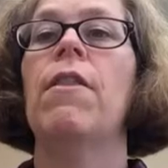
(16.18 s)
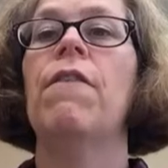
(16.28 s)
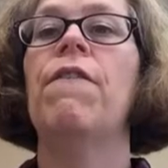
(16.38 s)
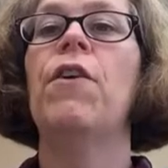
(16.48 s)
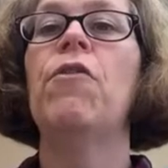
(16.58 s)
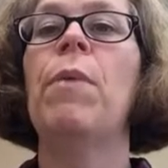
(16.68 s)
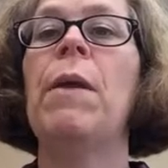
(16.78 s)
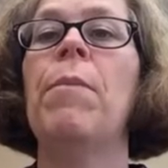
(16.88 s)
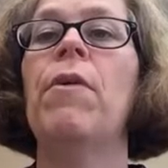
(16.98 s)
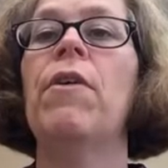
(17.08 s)
The first
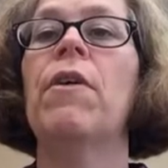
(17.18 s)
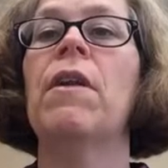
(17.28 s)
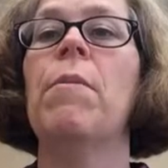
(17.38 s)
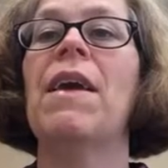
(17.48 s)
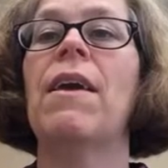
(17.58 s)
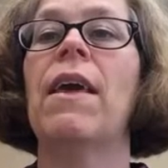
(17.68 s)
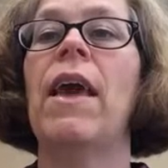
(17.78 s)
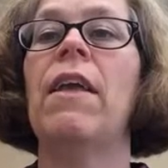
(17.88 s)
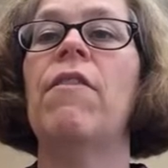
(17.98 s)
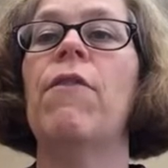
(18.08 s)
paper, you're going to make a
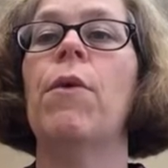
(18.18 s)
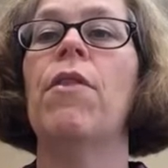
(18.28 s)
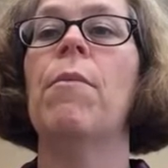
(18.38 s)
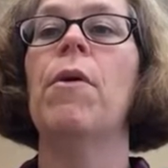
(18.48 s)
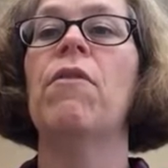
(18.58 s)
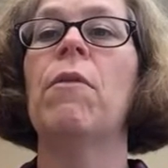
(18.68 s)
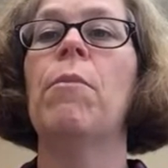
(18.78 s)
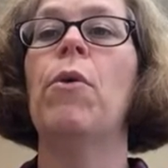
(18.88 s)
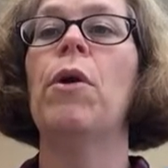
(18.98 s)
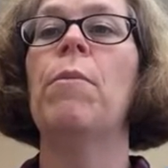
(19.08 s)
case for the most
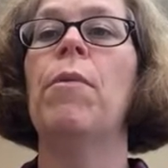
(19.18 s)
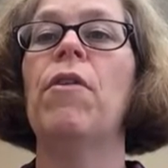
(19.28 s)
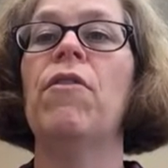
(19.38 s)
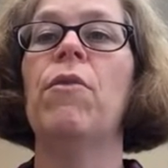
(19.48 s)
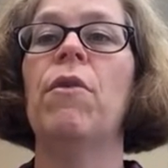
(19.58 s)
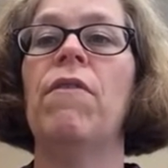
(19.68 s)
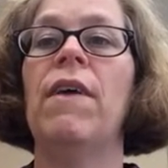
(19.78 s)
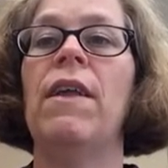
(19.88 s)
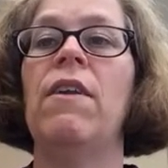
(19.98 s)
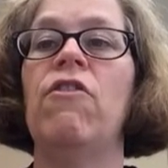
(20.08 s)
important person or
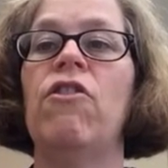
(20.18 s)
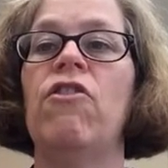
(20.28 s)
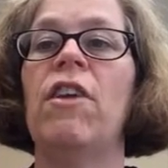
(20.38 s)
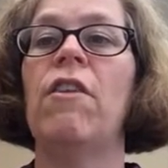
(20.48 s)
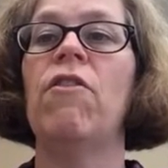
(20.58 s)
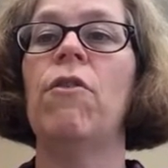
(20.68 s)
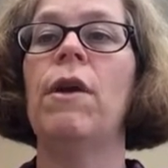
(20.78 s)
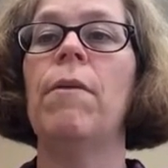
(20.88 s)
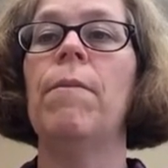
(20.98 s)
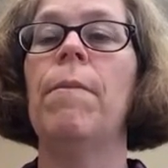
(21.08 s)
event in church
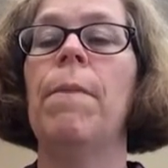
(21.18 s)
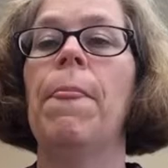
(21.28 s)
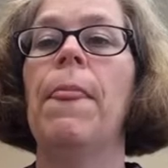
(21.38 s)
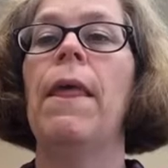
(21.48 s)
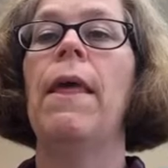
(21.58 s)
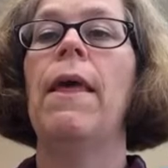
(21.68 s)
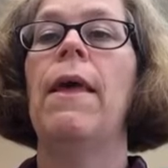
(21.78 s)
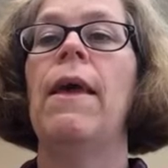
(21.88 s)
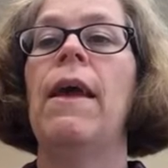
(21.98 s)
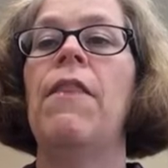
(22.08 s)
history.
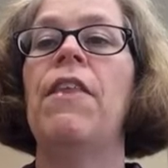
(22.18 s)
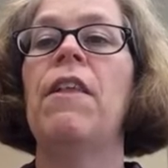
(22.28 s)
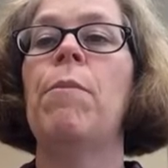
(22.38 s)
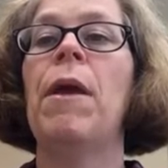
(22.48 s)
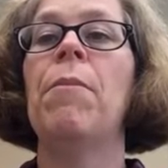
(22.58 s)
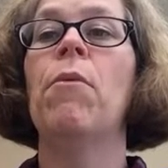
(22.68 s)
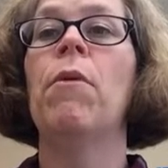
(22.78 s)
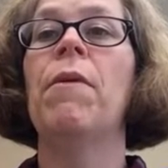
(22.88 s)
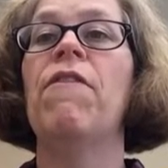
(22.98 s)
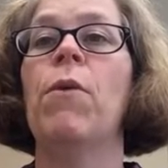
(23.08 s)
And this paper
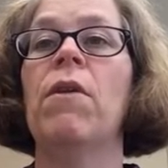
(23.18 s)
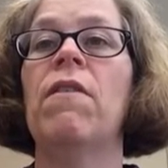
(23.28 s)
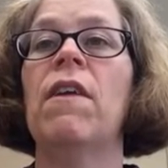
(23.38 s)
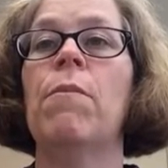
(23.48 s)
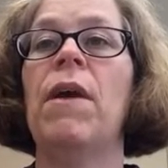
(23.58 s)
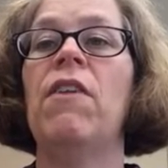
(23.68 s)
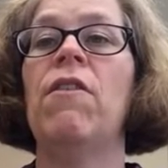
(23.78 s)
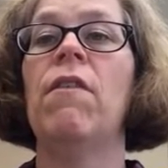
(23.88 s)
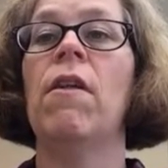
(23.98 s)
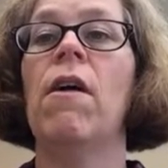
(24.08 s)
will be 4 to 6
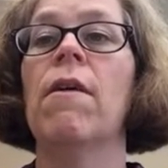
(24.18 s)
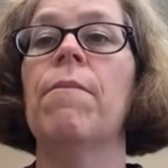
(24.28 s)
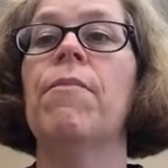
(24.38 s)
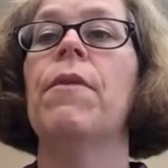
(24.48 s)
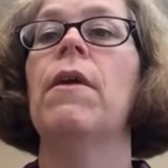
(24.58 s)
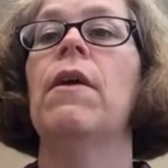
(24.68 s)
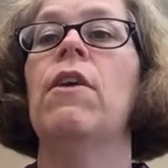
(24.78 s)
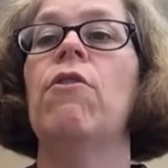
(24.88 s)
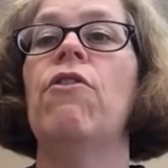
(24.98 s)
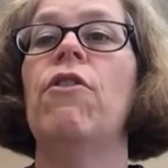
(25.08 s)
pages long.
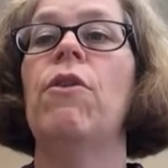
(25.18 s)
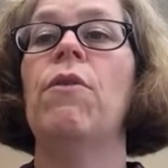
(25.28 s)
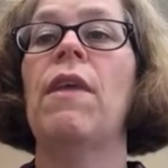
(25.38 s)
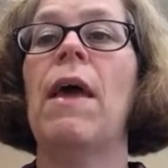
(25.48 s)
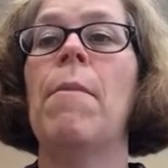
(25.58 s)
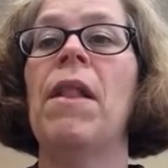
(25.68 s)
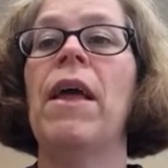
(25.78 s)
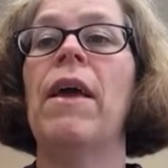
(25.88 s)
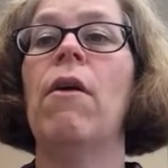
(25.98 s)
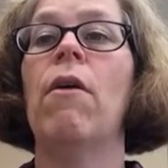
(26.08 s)
You should use
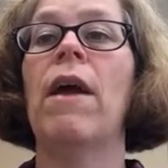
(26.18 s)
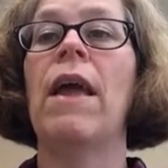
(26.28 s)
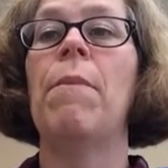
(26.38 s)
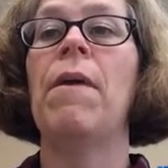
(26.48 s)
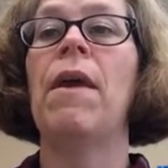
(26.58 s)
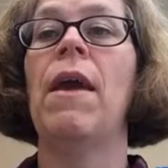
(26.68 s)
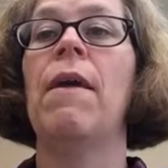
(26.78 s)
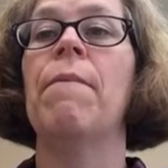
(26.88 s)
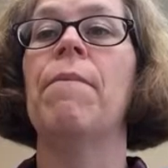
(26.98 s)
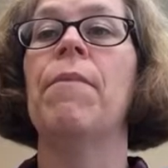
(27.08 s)
MLA or
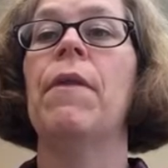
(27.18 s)
APA.